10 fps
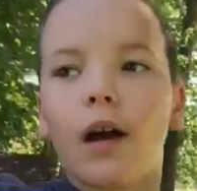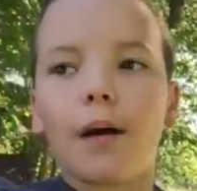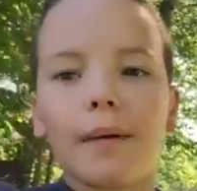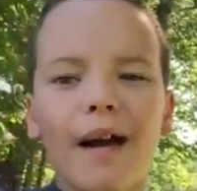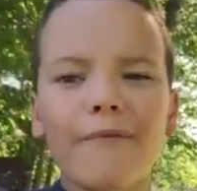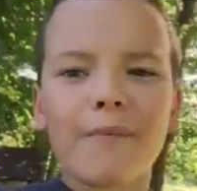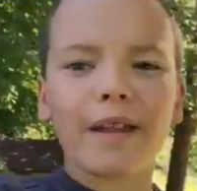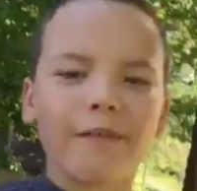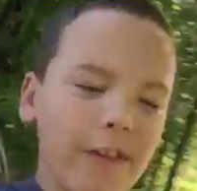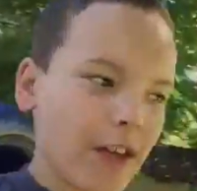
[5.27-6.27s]
I haven't
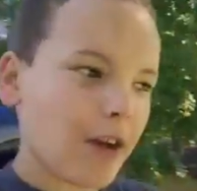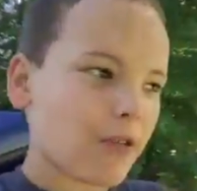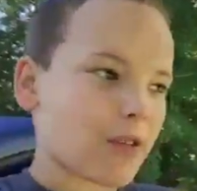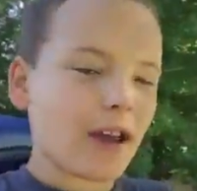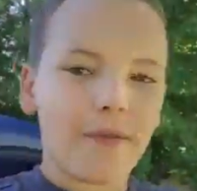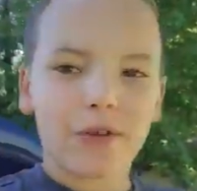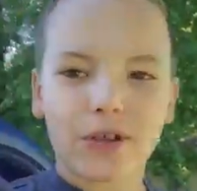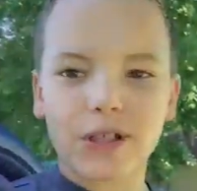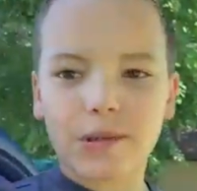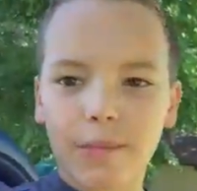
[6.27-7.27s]
made a video ever
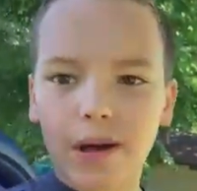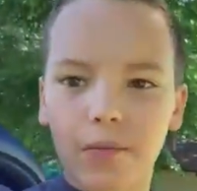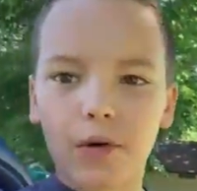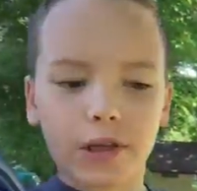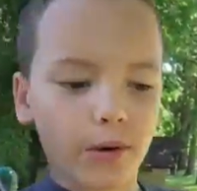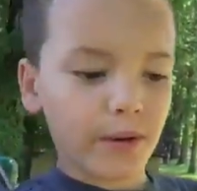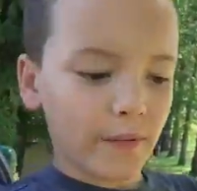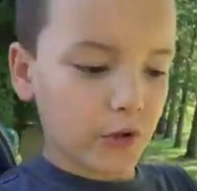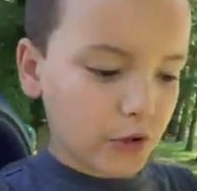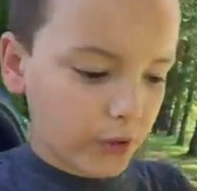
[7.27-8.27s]
since my 1 year
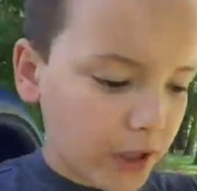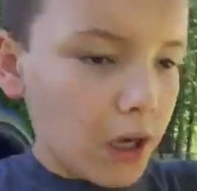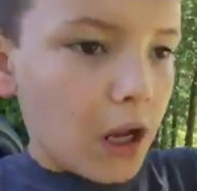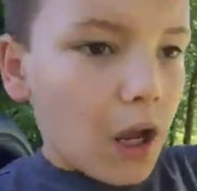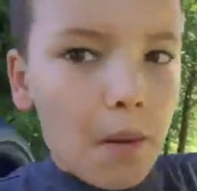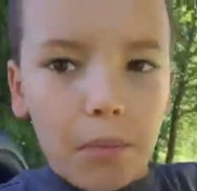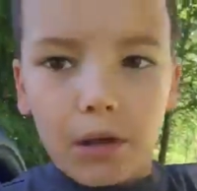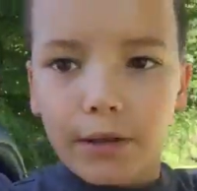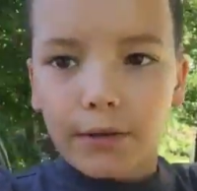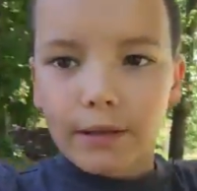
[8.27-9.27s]
anniversary,
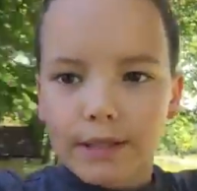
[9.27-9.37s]
but there